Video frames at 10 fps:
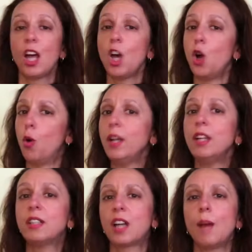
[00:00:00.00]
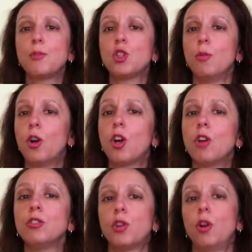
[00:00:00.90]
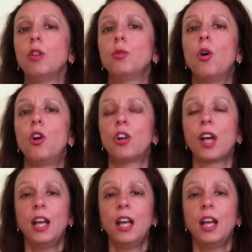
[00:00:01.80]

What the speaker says: When it comes to more controlled work,